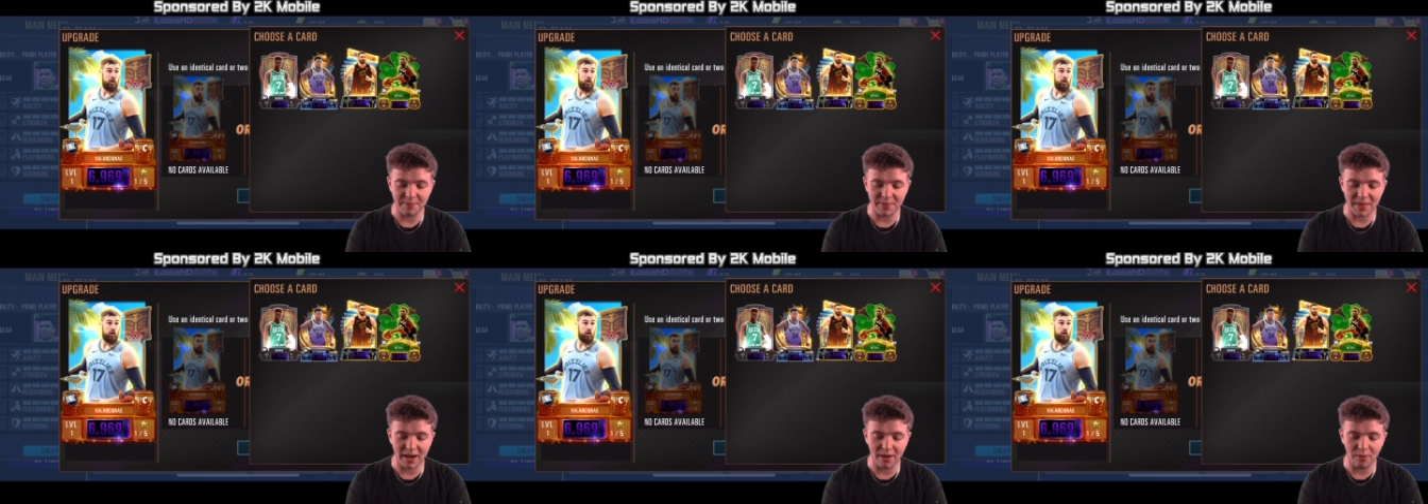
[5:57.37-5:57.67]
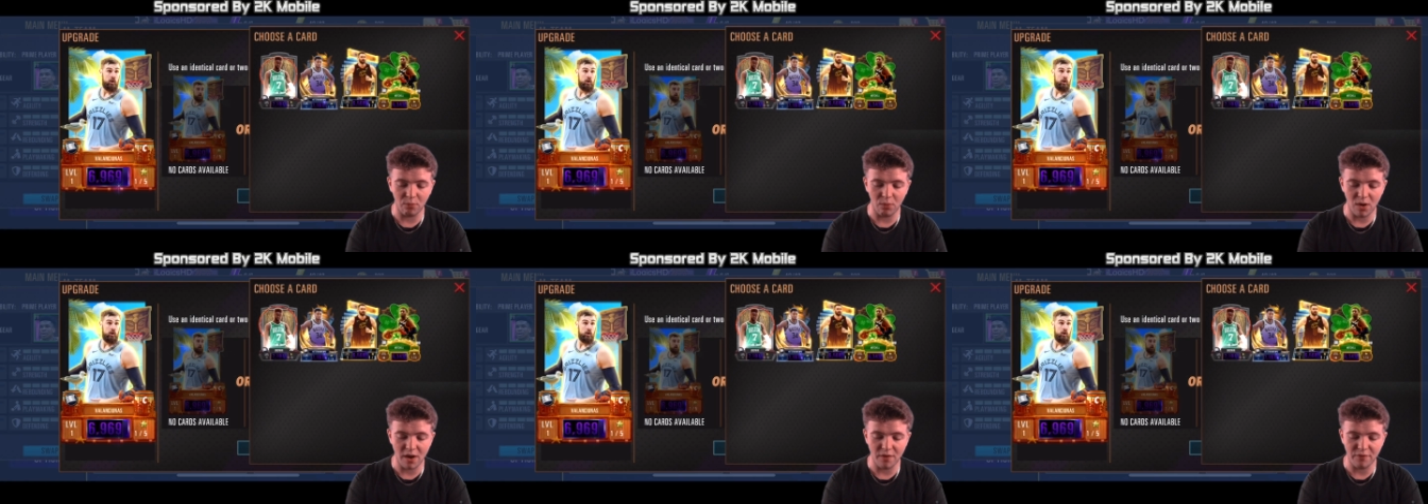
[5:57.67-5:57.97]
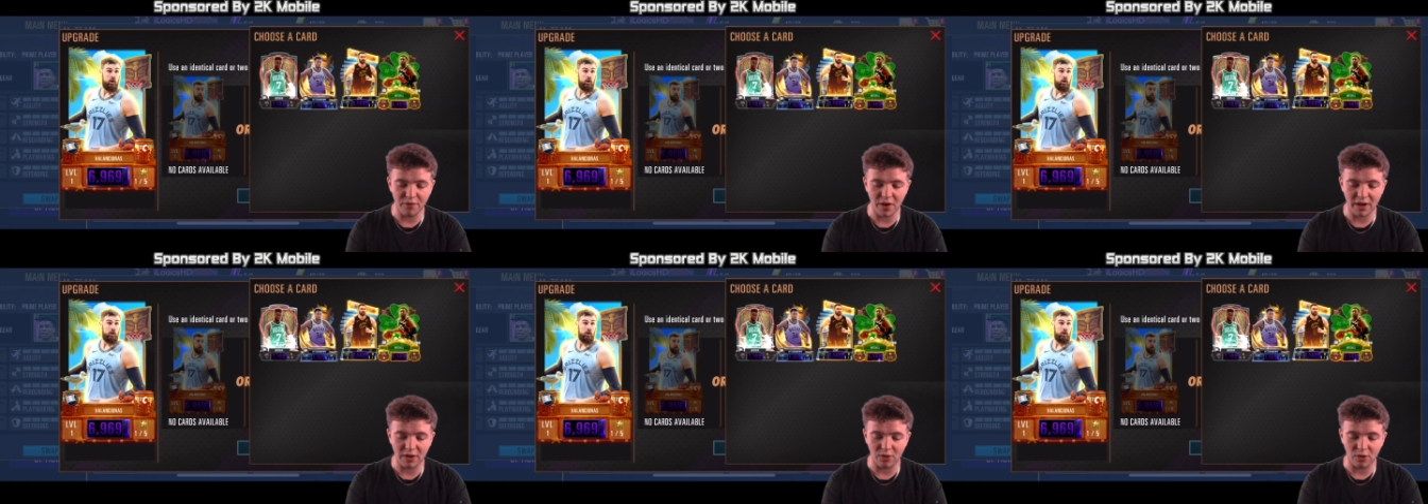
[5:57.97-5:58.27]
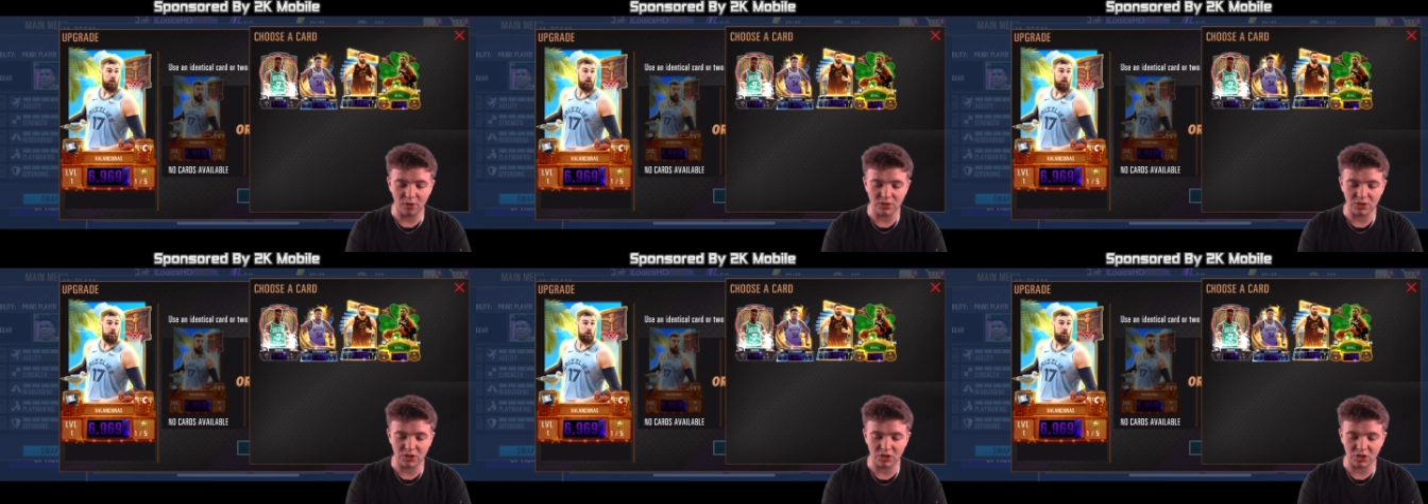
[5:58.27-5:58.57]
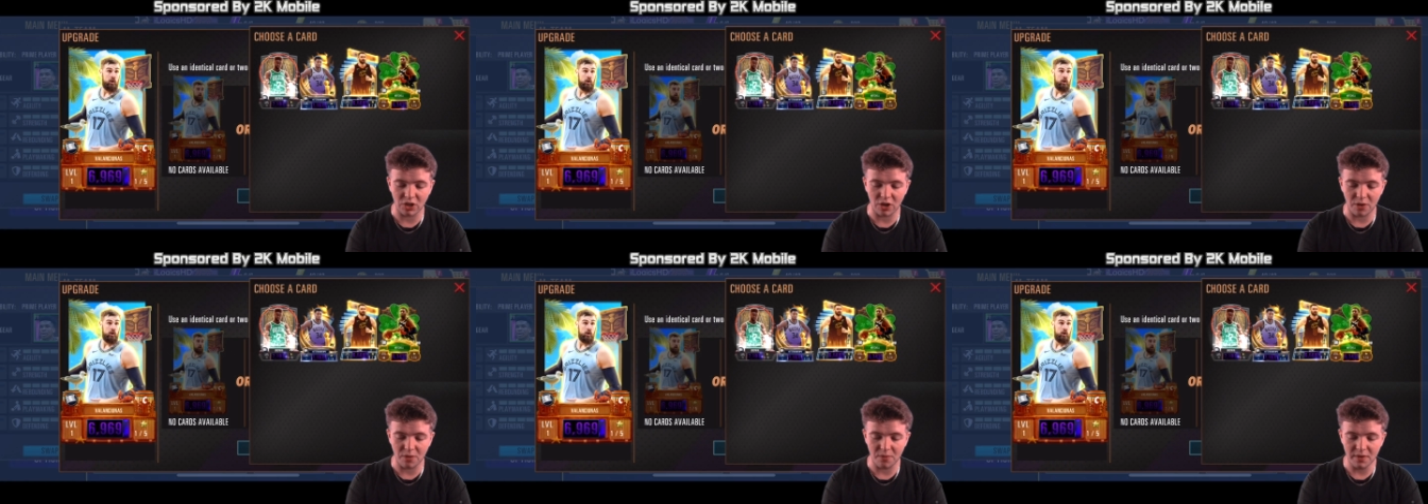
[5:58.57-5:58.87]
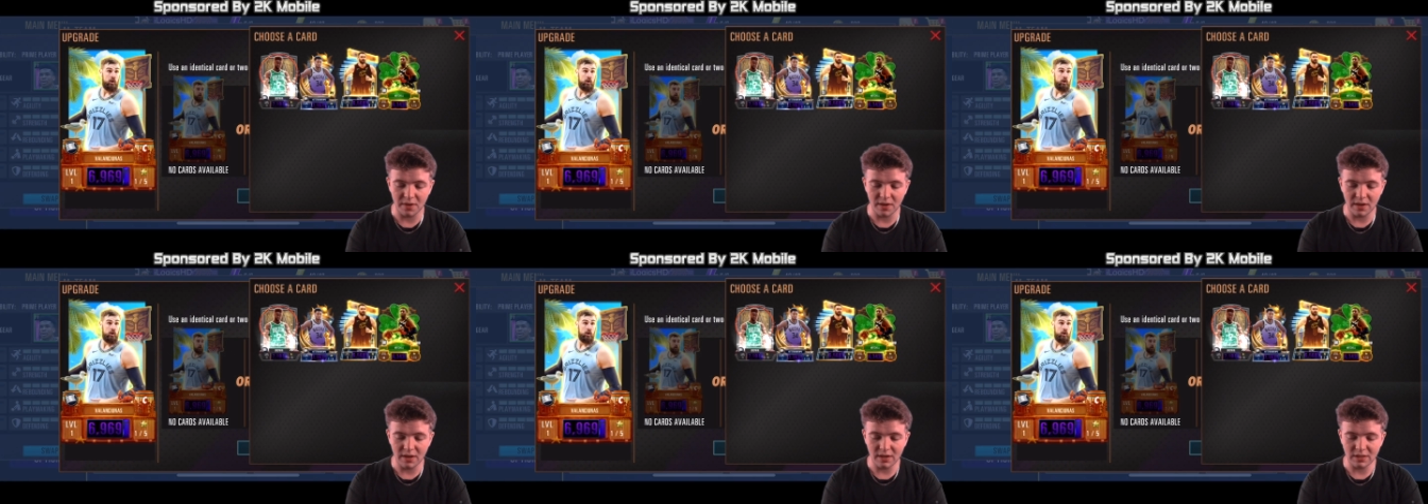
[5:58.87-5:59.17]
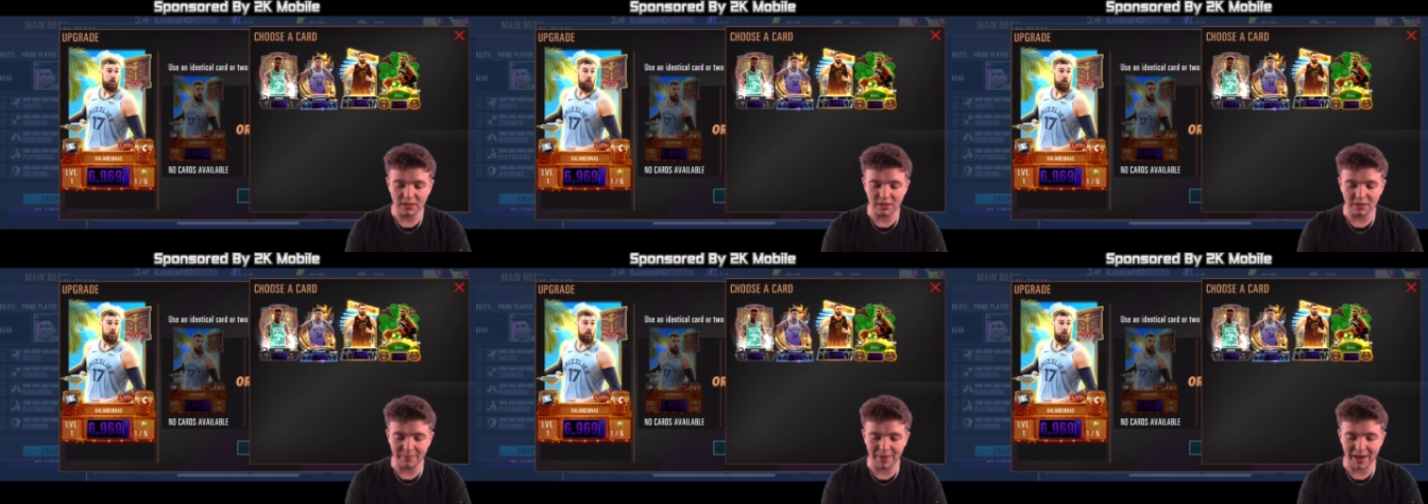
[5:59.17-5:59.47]
Now, what have I got to do
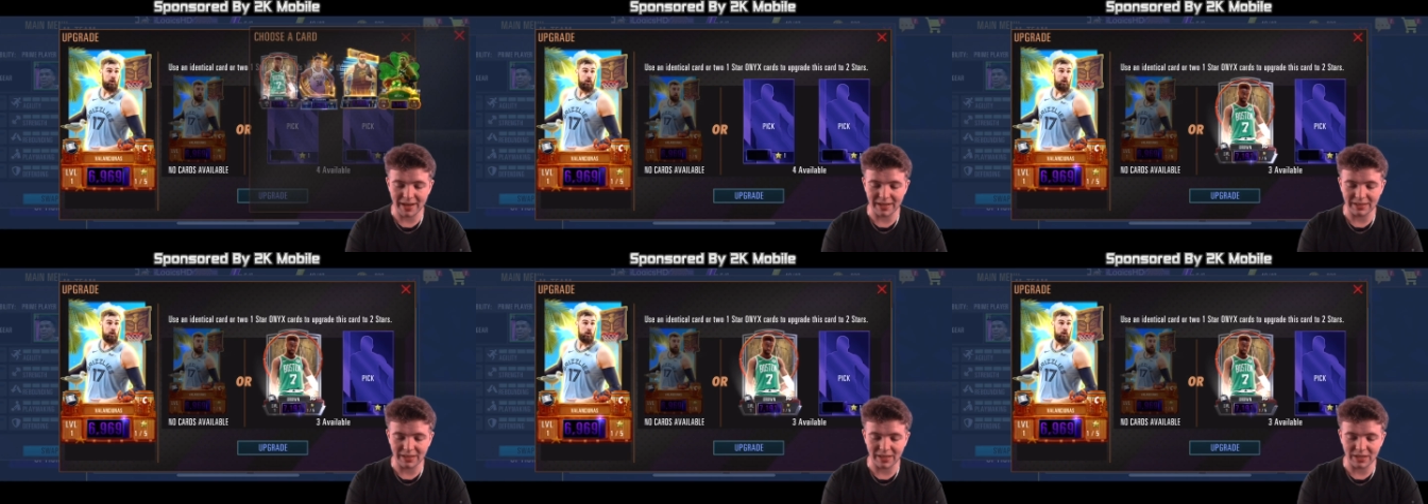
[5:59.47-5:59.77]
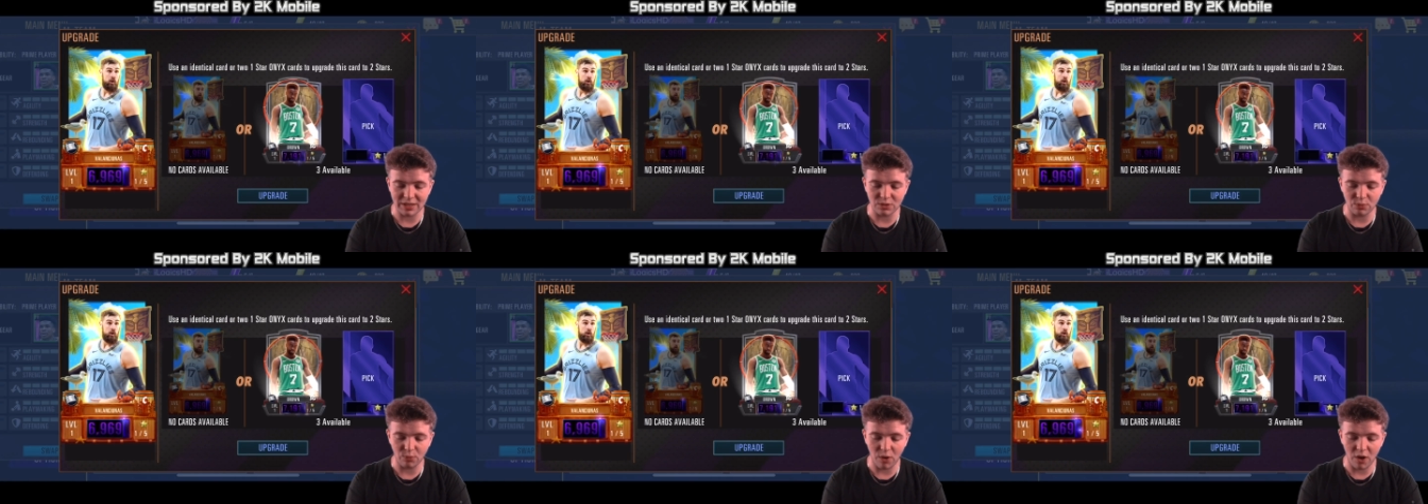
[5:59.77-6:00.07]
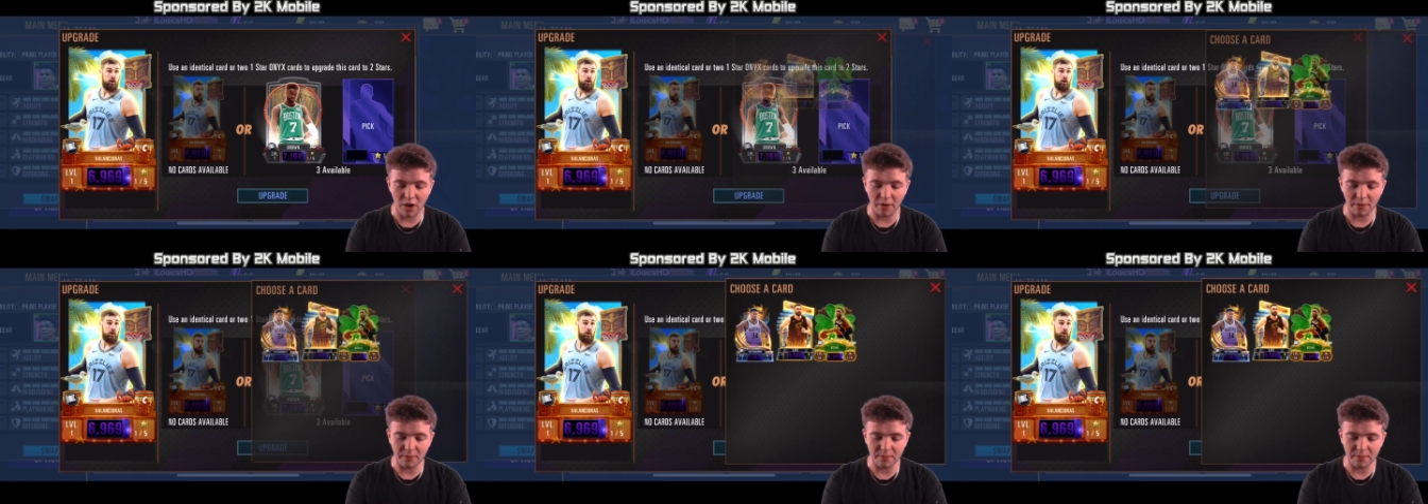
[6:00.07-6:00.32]
to make this work?